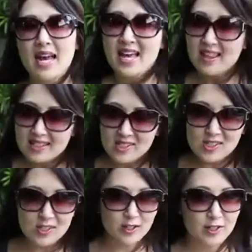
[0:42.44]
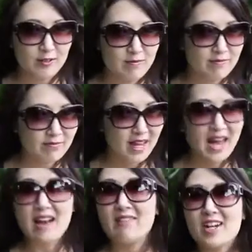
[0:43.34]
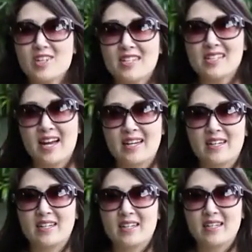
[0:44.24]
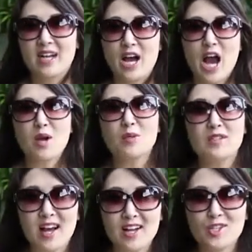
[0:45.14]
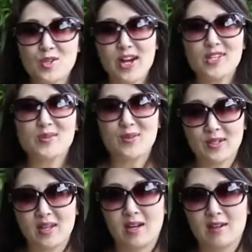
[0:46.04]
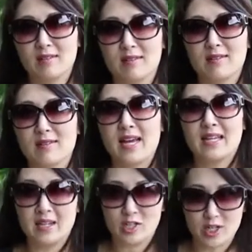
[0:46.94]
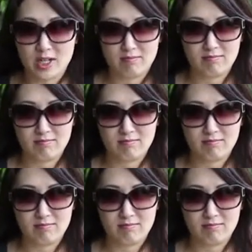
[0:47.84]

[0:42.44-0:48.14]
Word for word: And this year, I've actually decided I will not try to work out and get in shape.